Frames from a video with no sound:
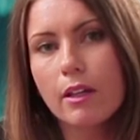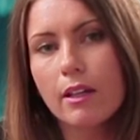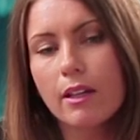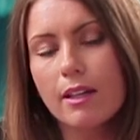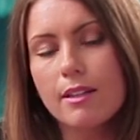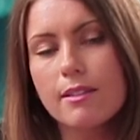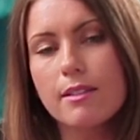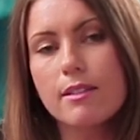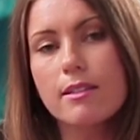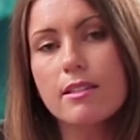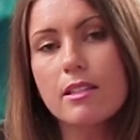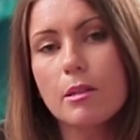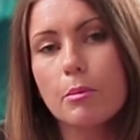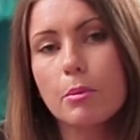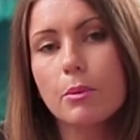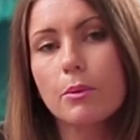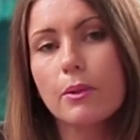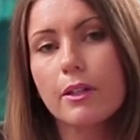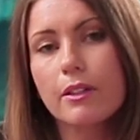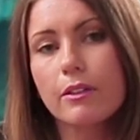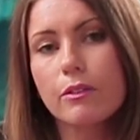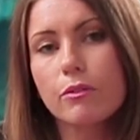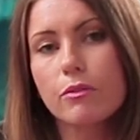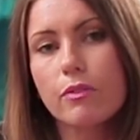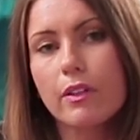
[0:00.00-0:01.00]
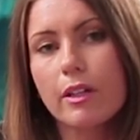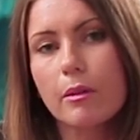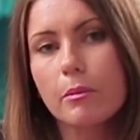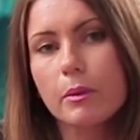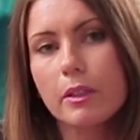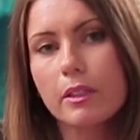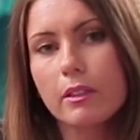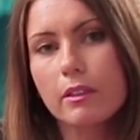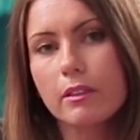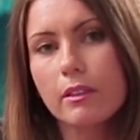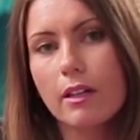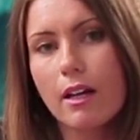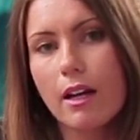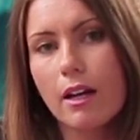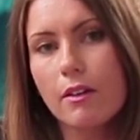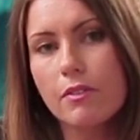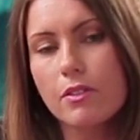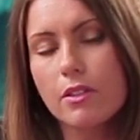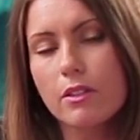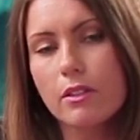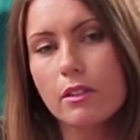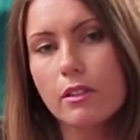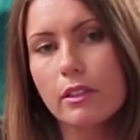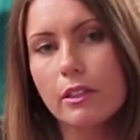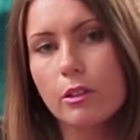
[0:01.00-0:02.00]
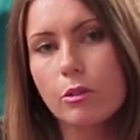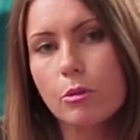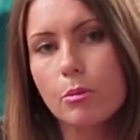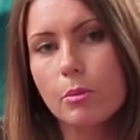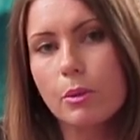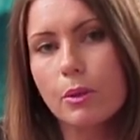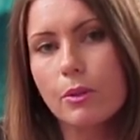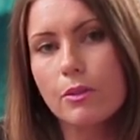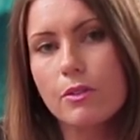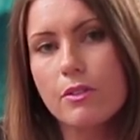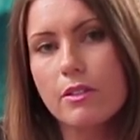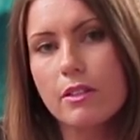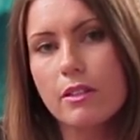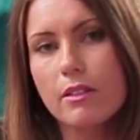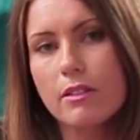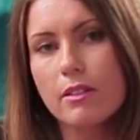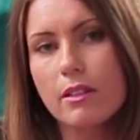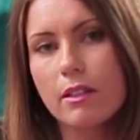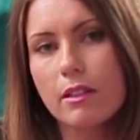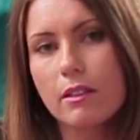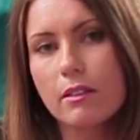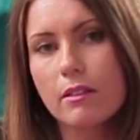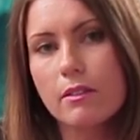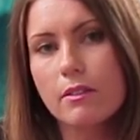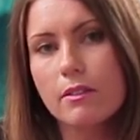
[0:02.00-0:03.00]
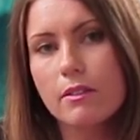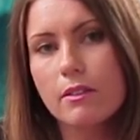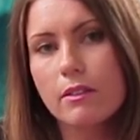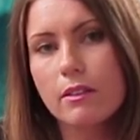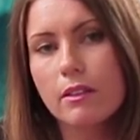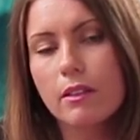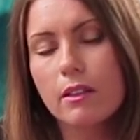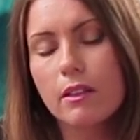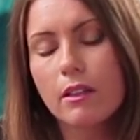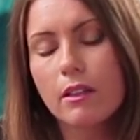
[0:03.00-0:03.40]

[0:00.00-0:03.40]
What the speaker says: as a separated family after the legal process ends.